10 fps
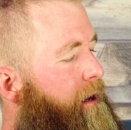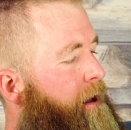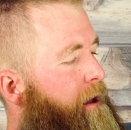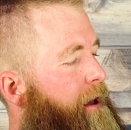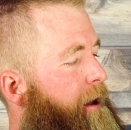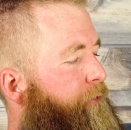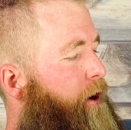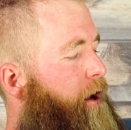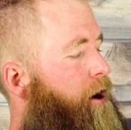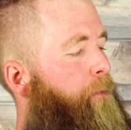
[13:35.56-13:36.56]
it, and
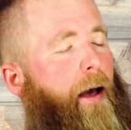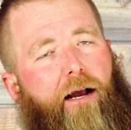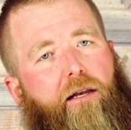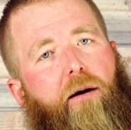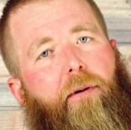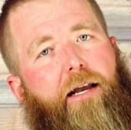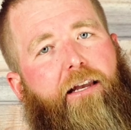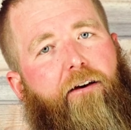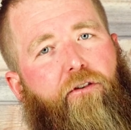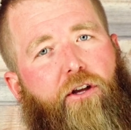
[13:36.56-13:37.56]
after I got all packed up, I
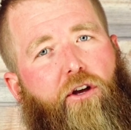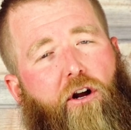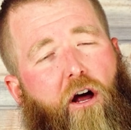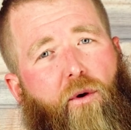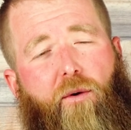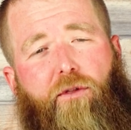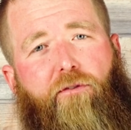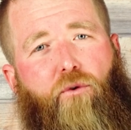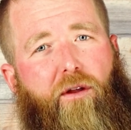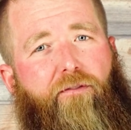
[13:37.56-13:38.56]
definitely could have got away with the
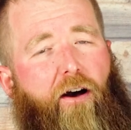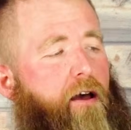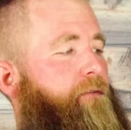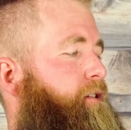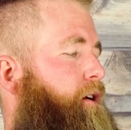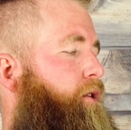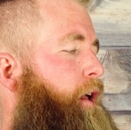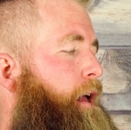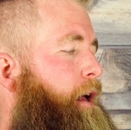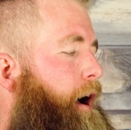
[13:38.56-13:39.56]
45. So
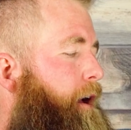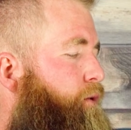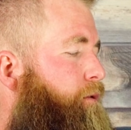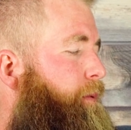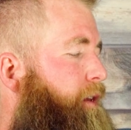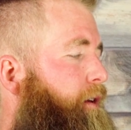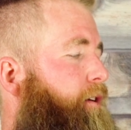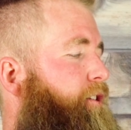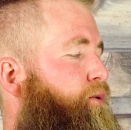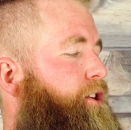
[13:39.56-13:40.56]
I will
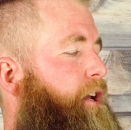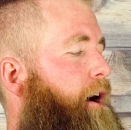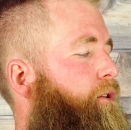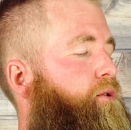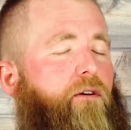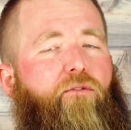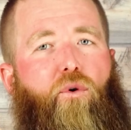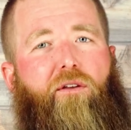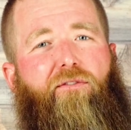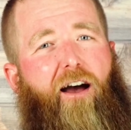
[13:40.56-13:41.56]
be switching out to a
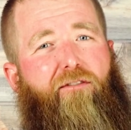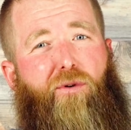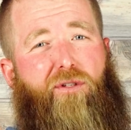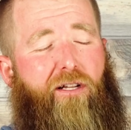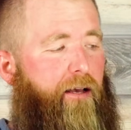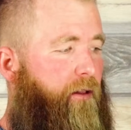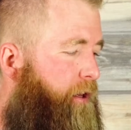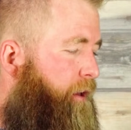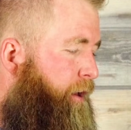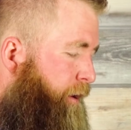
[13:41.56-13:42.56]
45 most
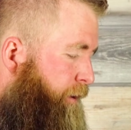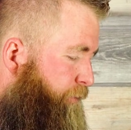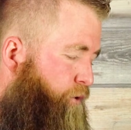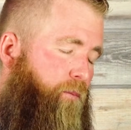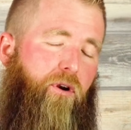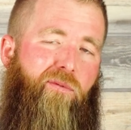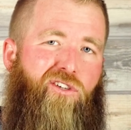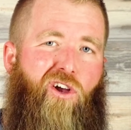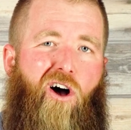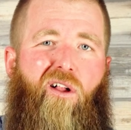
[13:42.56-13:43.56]
likely for pretty
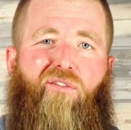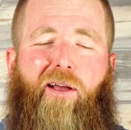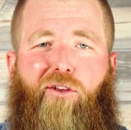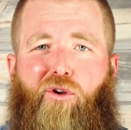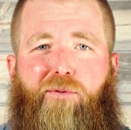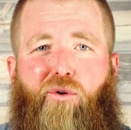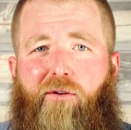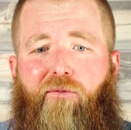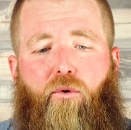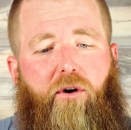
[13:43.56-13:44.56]
much all of my trips
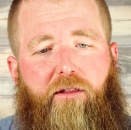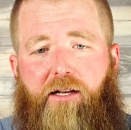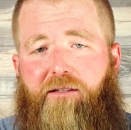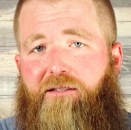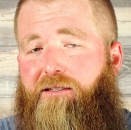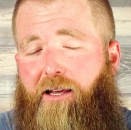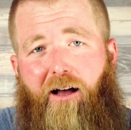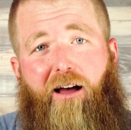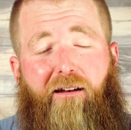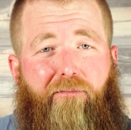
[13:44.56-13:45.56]
going forward, unless it
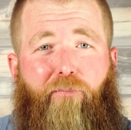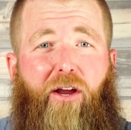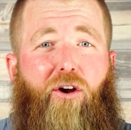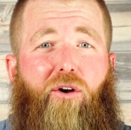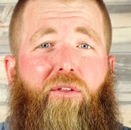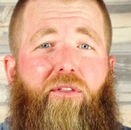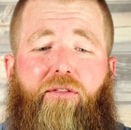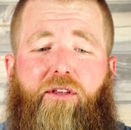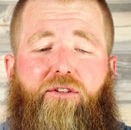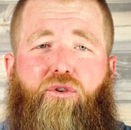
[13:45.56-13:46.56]
got bigger
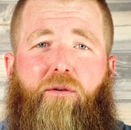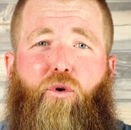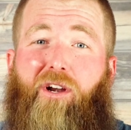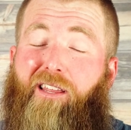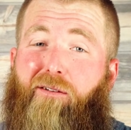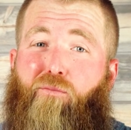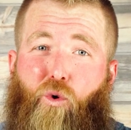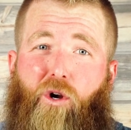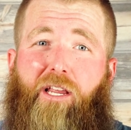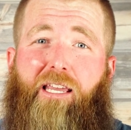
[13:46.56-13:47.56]
than this trip or I needed more